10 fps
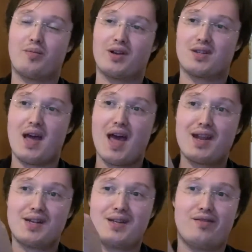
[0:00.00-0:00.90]
because
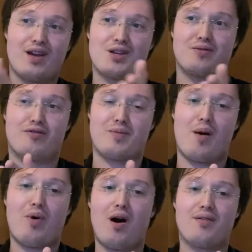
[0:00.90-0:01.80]
any deviation from
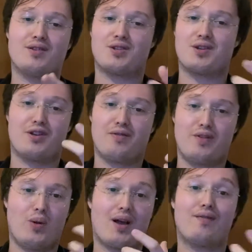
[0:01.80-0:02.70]
that path is just going to
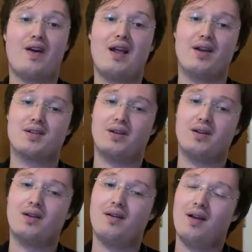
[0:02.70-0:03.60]
feel like a failure to you.